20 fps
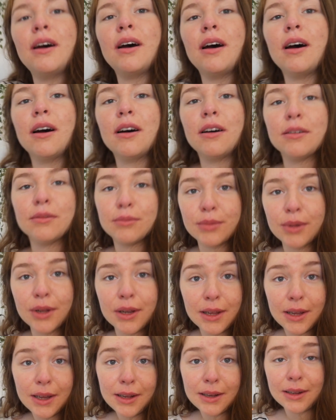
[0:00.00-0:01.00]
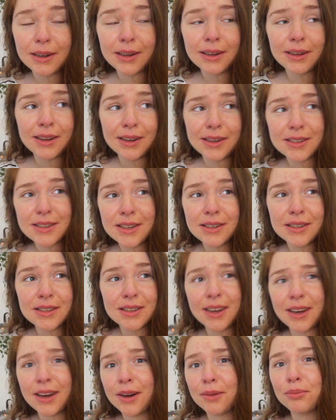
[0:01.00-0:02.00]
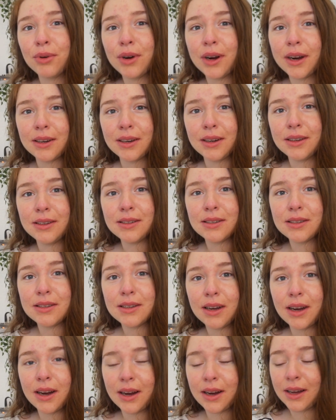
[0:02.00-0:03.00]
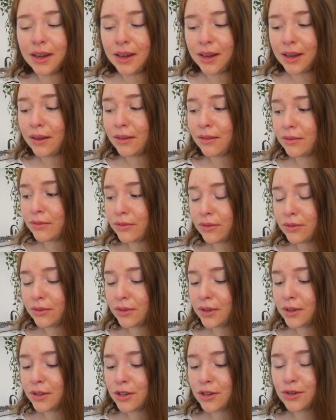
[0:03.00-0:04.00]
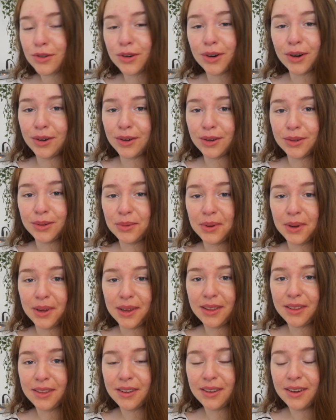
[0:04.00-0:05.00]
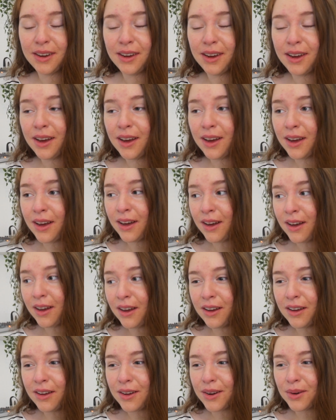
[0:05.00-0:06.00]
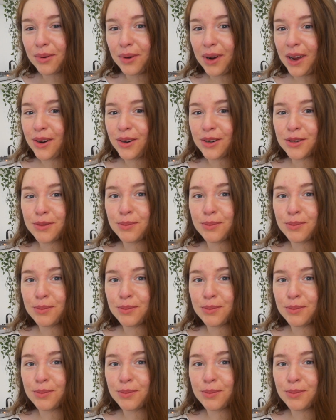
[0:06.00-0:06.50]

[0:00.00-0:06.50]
But lately, like since I got pregnant, I've struggled with writer's